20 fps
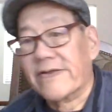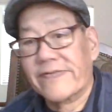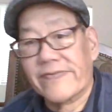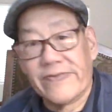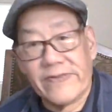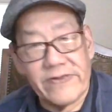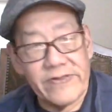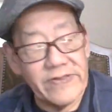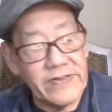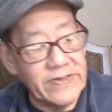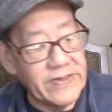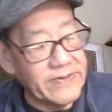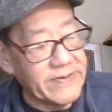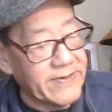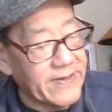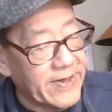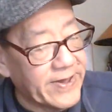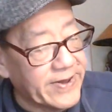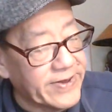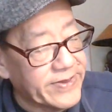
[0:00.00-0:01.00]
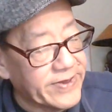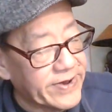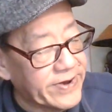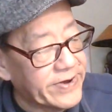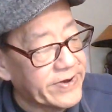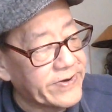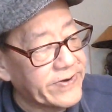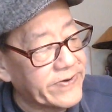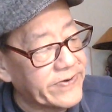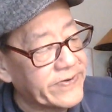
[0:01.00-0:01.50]
I said, I, I
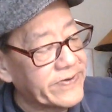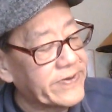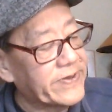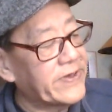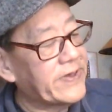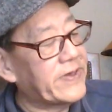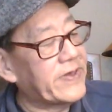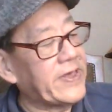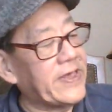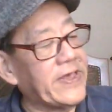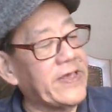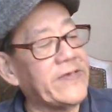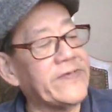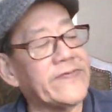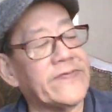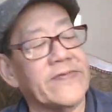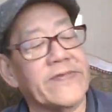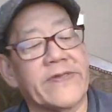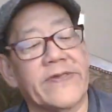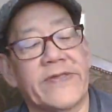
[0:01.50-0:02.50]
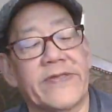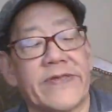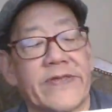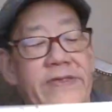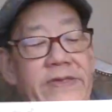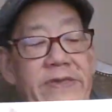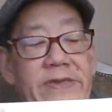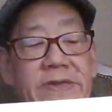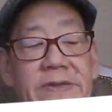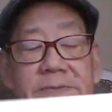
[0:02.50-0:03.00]
tire er easily
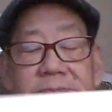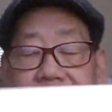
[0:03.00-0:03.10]
today.